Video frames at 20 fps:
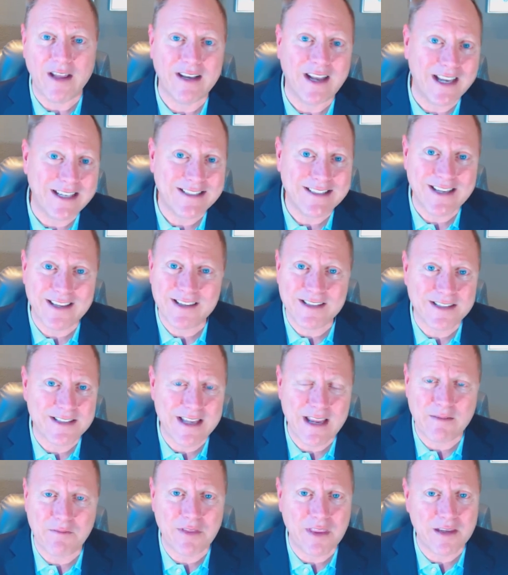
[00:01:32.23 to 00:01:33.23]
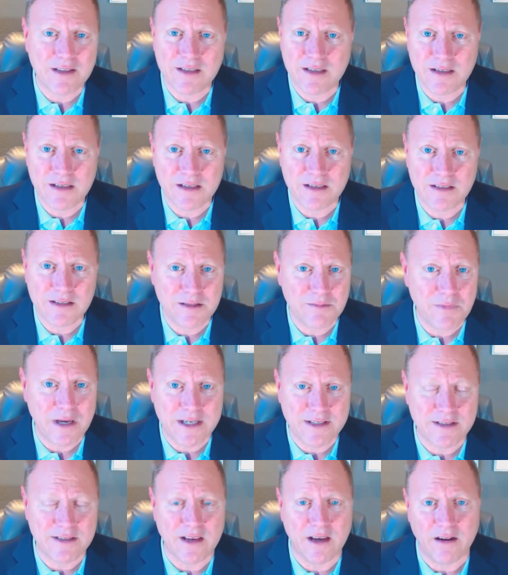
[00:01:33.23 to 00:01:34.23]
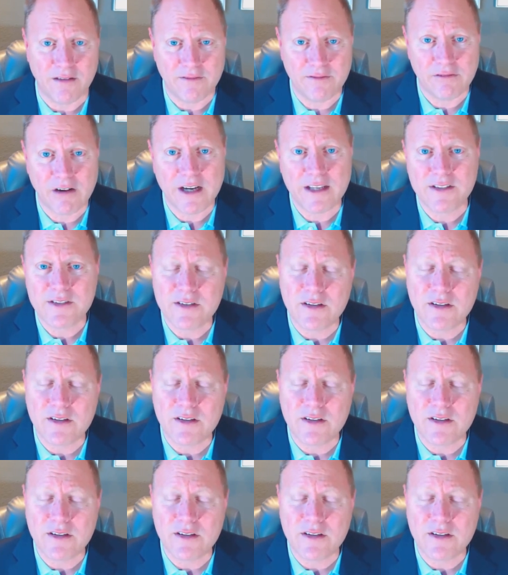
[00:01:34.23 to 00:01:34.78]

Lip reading: And I say the same thing to myself, right?